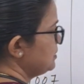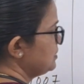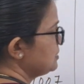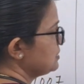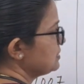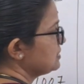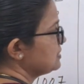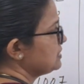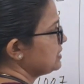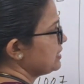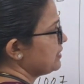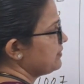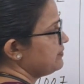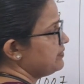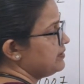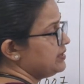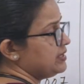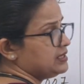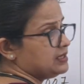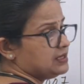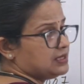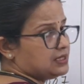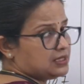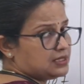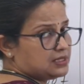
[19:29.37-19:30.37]

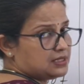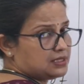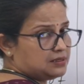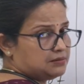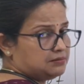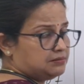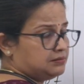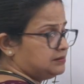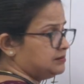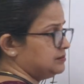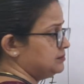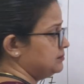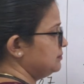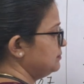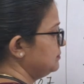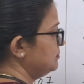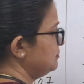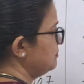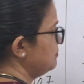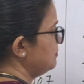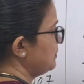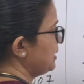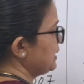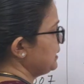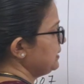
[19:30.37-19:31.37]
seventh term
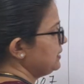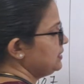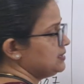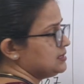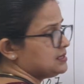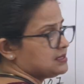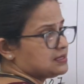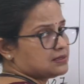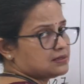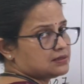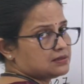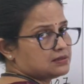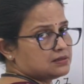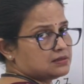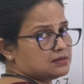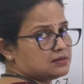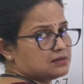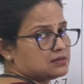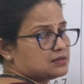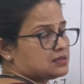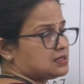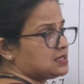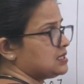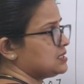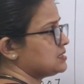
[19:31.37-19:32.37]
minus
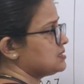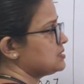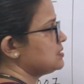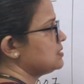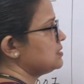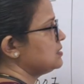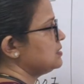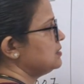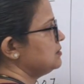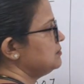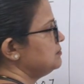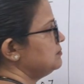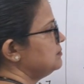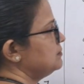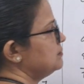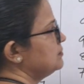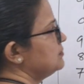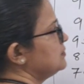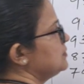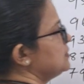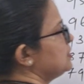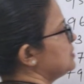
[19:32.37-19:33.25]
sixth term.